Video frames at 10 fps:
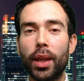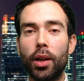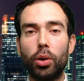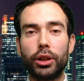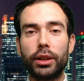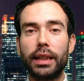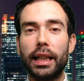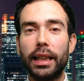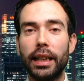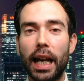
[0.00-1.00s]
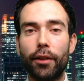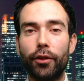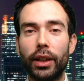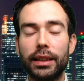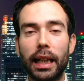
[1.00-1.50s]
or just sending
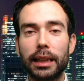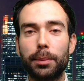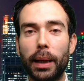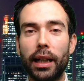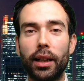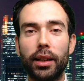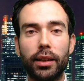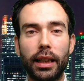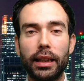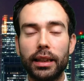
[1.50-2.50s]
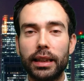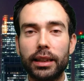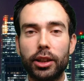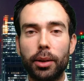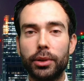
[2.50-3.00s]
every taxpayer in the
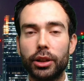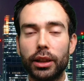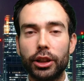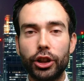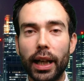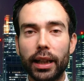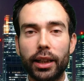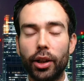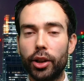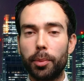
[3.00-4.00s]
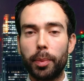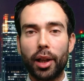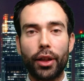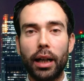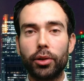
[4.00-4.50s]
system just a check. It could be
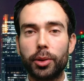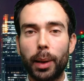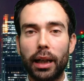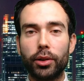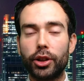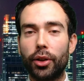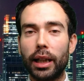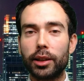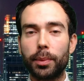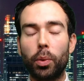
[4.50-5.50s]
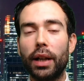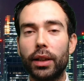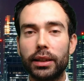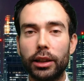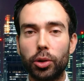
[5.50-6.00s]
£1,000, £2,000, whatever the
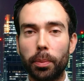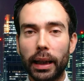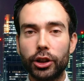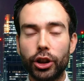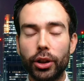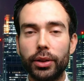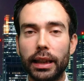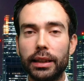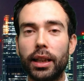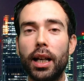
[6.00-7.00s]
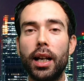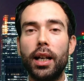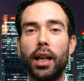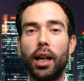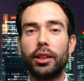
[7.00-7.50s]
central bank chooses,
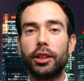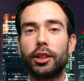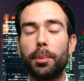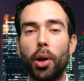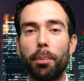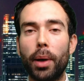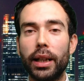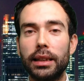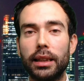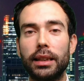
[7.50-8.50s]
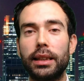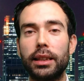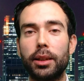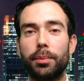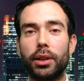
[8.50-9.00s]
just to put money into the
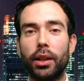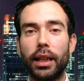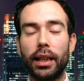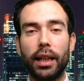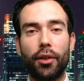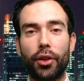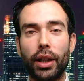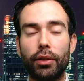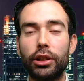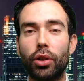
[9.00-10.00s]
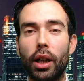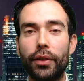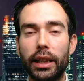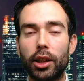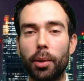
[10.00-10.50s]
system to, in theory, drive
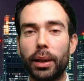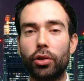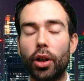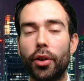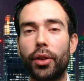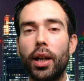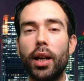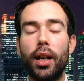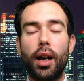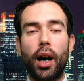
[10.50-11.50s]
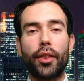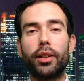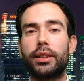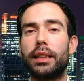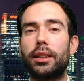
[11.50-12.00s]
economic growth. Other
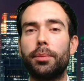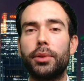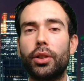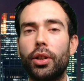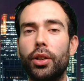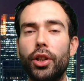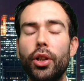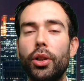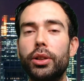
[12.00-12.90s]
systems you could use, here